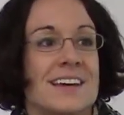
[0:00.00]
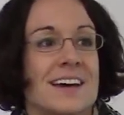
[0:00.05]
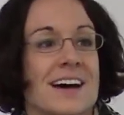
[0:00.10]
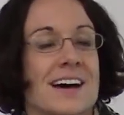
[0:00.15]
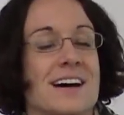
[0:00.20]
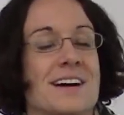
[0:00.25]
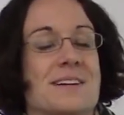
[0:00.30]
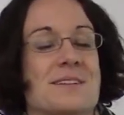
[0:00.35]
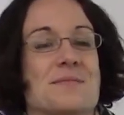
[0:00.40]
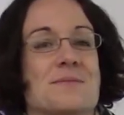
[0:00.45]

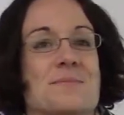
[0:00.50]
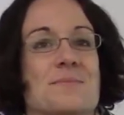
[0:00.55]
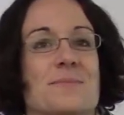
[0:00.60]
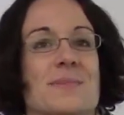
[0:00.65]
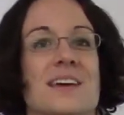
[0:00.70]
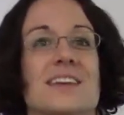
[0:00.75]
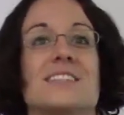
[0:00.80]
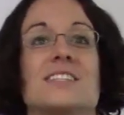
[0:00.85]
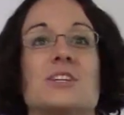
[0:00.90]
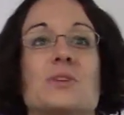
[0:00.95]
Um,
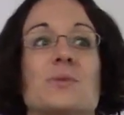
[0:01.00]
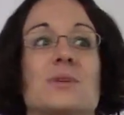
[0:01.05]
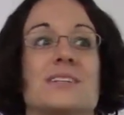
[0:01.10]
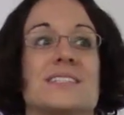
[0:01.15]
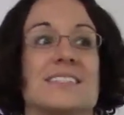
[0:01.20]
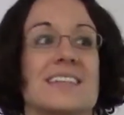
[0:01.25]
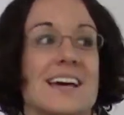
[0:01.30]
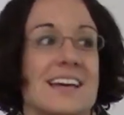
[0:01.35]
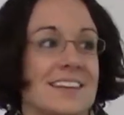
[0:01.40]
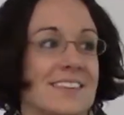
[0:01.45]
and so we
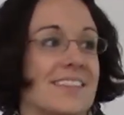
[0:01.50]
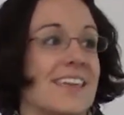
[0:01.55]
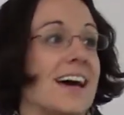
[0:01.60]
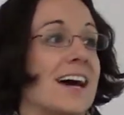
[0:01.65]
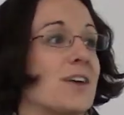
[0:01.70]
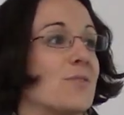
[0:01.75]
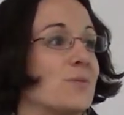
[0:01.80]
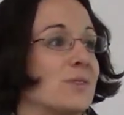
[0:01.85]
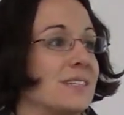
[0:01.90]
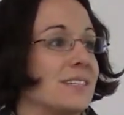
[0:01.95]
decided
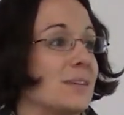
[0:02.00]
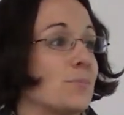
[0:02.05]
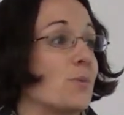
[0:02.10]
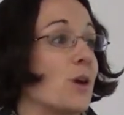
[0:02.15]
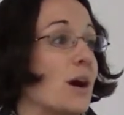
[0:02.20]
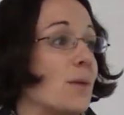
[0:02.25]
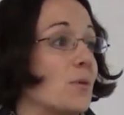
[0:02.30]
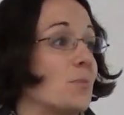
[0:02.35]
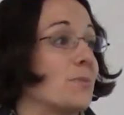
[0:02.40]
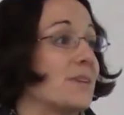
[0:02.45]
that was a
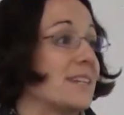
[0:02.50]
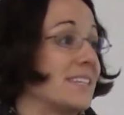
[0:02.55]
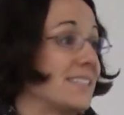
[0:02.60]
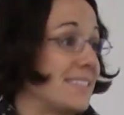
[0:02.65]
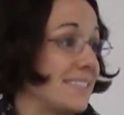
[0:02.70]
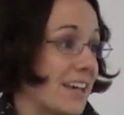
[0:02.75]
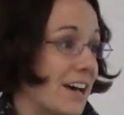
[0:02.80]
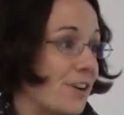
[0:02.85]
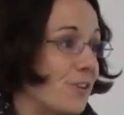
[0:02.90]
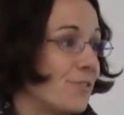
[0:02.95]
problem in
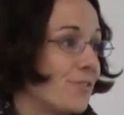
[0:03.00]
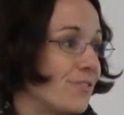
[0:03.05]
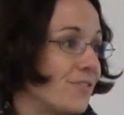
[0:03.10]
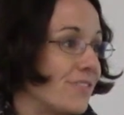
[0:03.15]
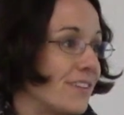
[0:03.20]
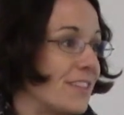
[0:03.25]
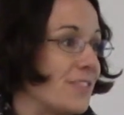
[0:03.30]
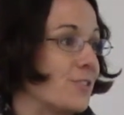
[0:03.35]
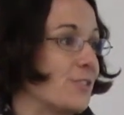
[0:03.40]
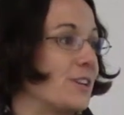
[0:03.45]
itself,
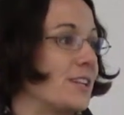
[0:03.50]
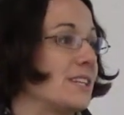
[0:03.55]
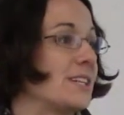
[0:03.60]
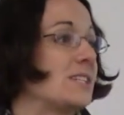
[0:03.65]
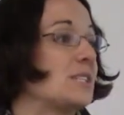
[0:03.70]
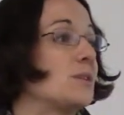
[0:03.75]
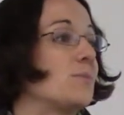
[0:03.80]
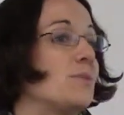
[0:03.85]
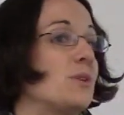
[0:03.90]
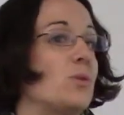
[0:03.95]
and there needed
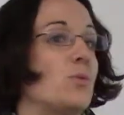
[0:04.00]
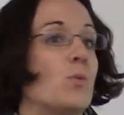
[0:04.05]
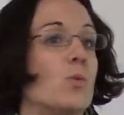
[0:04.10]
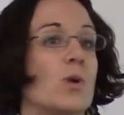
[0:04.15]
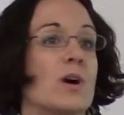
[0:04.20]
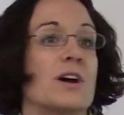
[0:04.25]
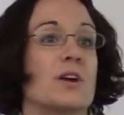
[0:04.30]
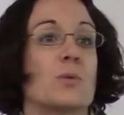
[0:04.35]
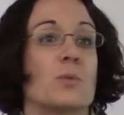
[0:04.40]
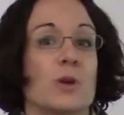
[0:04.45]
to be
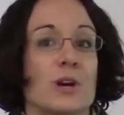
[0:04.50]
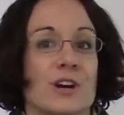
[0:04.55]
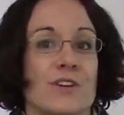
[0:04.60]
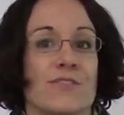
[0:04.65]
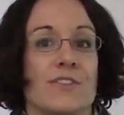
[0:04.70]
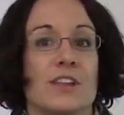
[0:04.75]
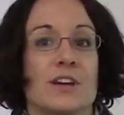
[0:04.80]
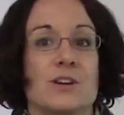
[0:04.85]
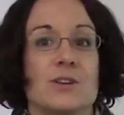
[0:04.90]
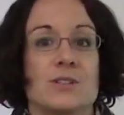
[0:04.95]
one
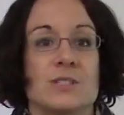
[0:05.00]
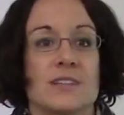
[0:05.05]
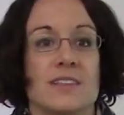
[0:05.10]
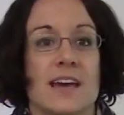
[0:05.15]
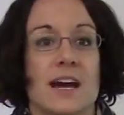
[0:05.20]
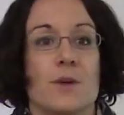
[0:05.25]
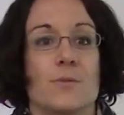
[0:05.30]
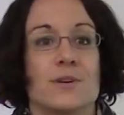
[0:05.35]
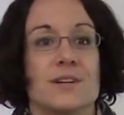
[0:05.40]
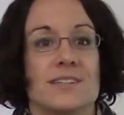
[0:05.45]
workflow. So
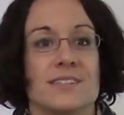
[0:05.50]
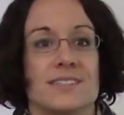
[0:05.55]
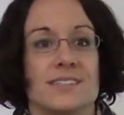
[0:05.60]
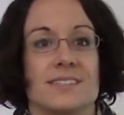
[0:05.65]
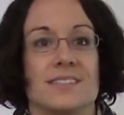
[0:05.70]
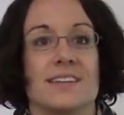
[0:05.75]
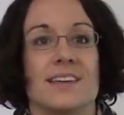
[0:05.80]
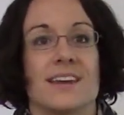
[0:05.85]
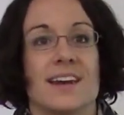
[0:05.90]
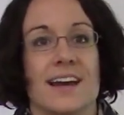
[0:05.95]
that
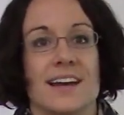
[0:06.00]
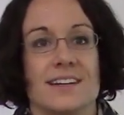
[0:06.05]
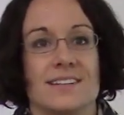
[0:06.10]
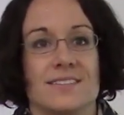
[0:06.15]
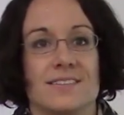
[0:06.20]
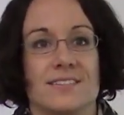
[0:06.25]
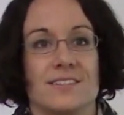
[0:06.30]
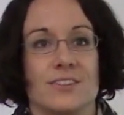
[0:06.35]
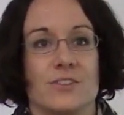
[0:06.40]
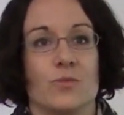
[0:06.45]
was an I,
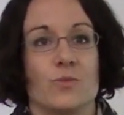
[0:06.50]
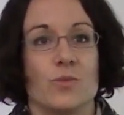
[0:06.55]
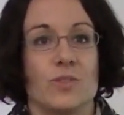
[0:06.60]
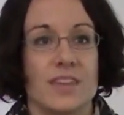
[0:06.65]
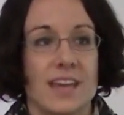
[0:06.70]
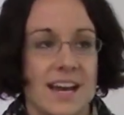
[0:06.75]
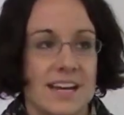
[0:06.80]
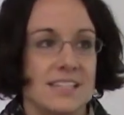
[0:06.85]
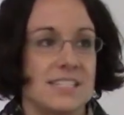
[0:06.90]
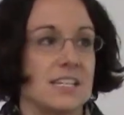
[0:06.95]

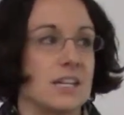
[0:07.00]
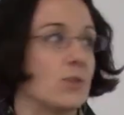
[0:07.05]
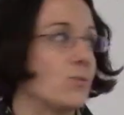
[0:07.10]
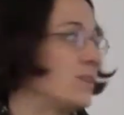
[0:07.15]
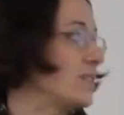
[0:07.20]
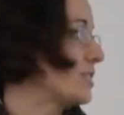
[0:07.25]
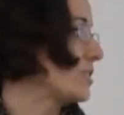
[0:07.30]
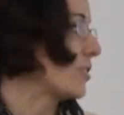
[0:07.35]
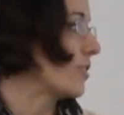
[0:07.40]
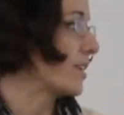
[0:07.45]
the idea
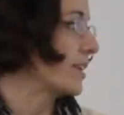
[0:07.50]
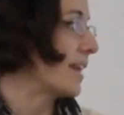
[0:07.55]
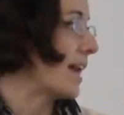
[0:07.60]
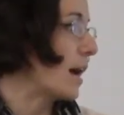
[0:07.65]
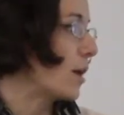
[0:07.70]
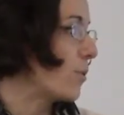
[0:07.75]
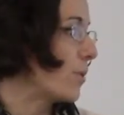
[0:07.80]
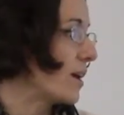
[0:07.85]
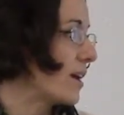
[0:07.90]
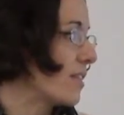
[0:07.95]
we started
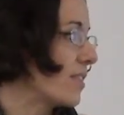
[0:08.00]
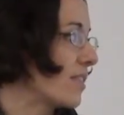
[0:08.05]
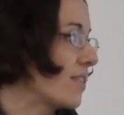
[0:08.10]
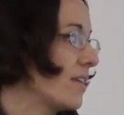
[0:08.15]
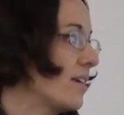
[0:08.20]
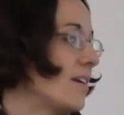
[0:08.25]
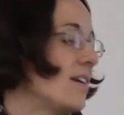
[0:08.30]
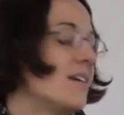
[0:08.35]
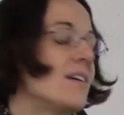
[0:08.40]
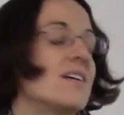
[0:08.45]
out
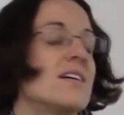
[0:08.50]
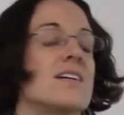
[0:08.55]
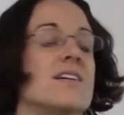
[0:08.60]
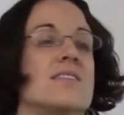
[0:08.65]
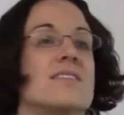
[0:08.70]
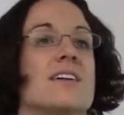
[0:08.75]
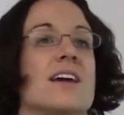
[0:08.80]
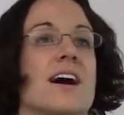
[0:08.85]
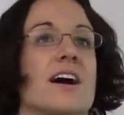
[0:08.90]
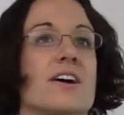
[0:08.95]
with.
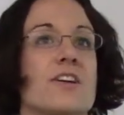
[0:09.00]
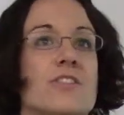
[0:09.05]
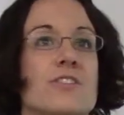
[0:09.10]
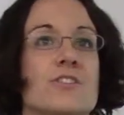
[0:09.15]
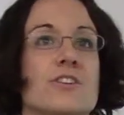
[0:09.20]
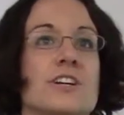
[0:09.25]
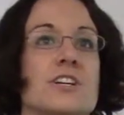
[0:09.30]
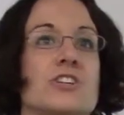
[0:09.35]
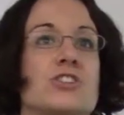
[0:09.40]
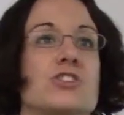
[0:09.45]
The
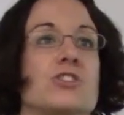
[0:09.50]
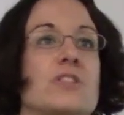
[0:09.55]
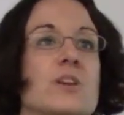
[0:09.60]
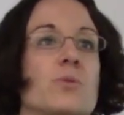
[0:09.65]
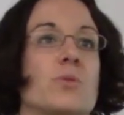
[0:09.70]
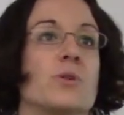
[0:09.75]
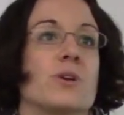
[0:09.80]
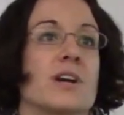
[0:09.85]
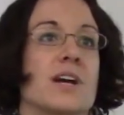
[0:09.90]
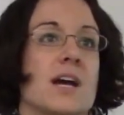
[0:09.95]
other issue that
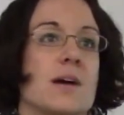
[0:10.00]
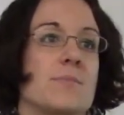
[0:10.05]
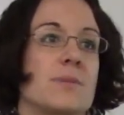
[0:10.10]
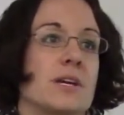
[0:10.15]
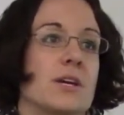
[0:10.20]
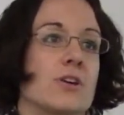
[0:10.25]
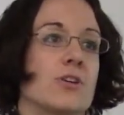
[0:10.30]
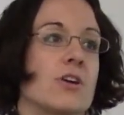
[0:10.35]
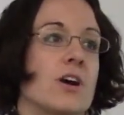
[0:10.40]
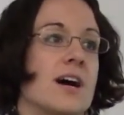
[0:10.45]
we were
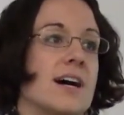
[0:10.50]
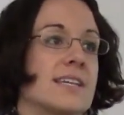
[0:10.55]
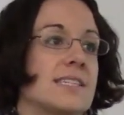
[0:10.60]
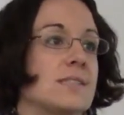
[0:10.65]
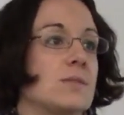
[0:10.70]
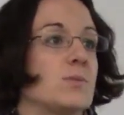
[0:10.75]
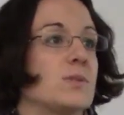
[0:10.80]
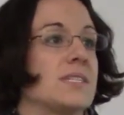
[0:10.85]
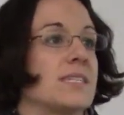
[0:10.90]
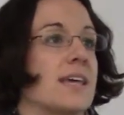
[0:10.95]
coming
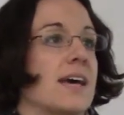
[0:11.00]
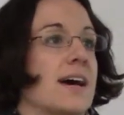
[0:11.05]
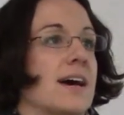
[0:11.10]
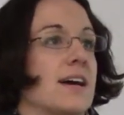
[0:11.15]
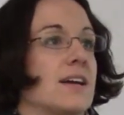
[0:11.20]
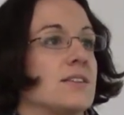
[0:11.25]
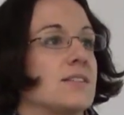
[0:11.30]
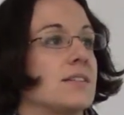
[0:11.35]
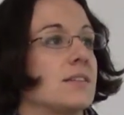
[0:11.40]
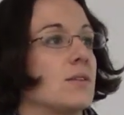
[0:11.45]
across was
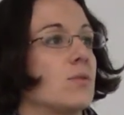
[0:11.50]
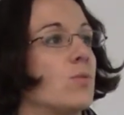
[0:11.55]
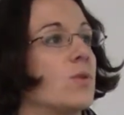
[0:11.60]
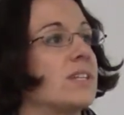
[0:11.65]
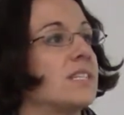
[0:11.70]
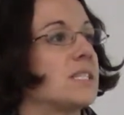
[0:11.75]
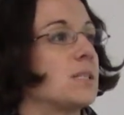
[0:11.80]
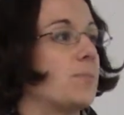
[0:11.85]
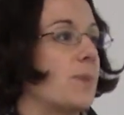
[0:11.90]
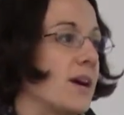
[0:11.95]
that
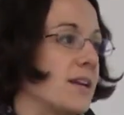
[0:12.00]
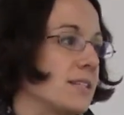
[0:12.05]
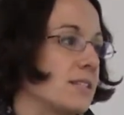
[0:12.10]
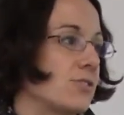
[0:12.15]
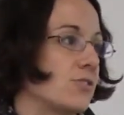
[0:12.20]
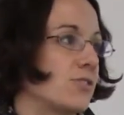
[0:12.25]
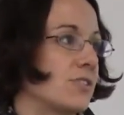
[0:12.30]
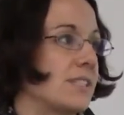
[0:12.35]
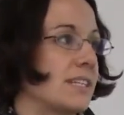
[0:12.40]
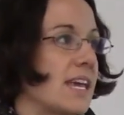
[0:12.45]
when
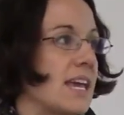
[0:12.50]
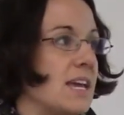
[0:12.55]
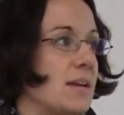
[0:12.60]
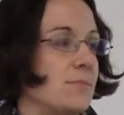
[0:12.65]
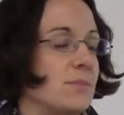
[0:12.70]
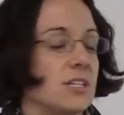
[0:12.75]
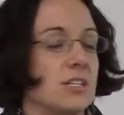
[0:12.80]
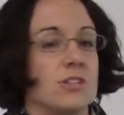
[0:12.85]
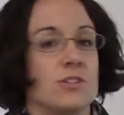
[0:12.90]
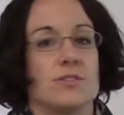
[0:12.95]
sponsors
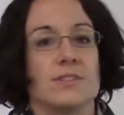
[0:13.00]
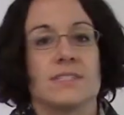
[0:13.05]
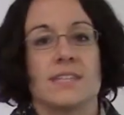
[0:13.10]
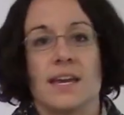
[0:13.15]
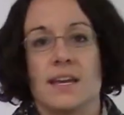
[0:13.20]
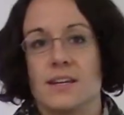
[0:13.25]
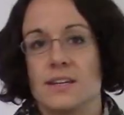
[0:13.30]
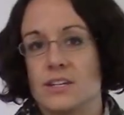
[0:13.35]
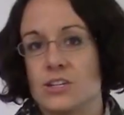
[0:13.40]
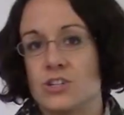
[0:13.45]
came to do
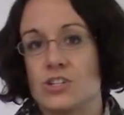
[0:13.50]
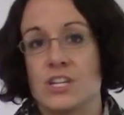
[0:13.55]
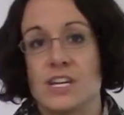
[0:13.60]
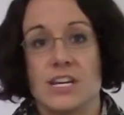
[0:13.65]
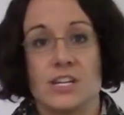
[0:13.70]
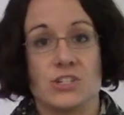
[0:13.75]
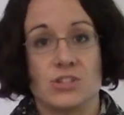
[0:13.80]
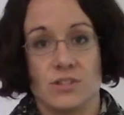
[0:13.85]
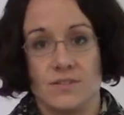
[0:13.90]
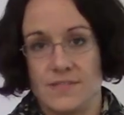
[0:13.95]
site
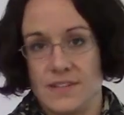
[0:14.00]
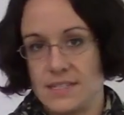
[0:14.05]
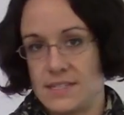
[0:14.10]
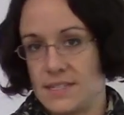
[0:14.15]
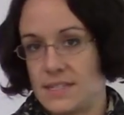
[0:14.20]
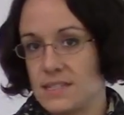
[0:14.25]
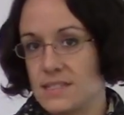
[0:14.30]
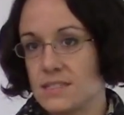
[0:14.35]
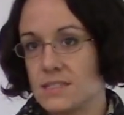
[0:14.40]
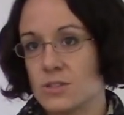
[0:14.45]
initiation
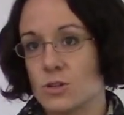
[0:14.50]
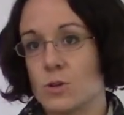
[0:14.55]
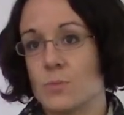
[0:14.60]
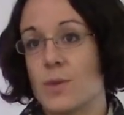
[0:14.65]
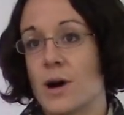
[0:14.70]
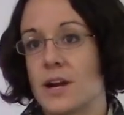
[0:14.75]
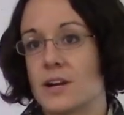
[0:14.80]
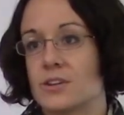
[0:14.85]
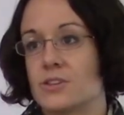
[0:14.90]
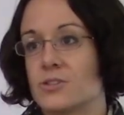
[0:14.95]
visits or
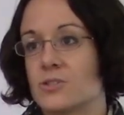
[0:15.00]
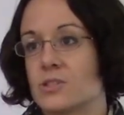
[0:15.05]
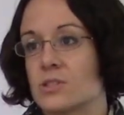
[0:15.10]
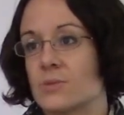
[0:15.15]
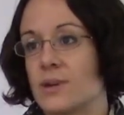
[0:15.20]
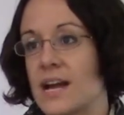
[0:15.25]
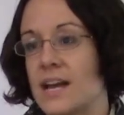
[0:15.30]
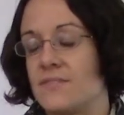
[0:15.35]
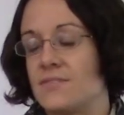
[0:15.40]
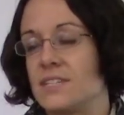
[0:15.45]
monitors
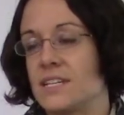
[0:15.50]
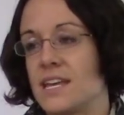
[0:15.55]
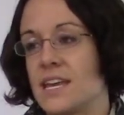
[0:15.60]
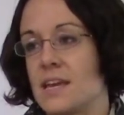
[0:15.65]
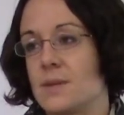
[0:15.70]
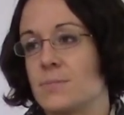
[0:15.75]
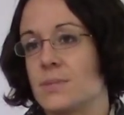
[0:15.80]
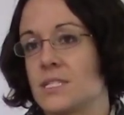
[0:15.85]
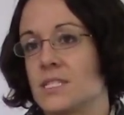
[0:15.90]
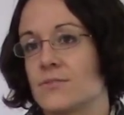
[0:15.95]
arrived to
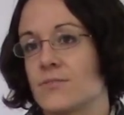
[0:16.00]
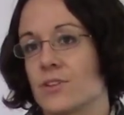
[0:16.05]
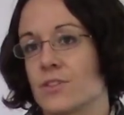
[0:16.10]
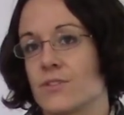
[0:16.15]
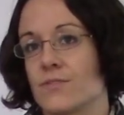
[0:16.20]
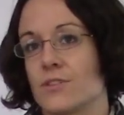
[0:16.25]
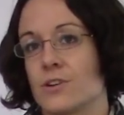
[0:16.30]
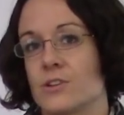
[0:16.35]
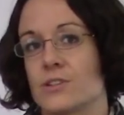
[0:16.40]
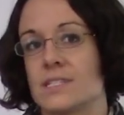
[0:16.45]
campus for
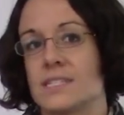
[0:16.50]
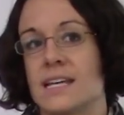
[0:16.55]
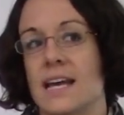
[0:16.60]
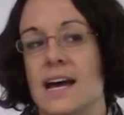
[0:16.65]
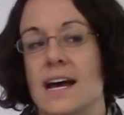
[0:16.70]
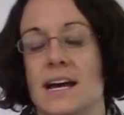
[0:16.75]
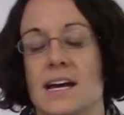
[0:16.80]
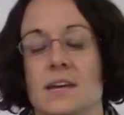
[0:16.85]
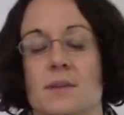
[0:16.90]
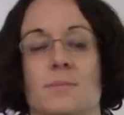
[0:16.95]
the first
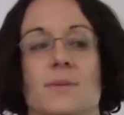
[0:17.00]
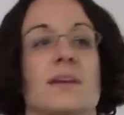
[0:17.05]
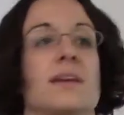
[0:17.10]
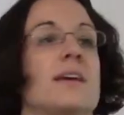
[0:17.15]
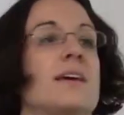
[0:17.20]
time,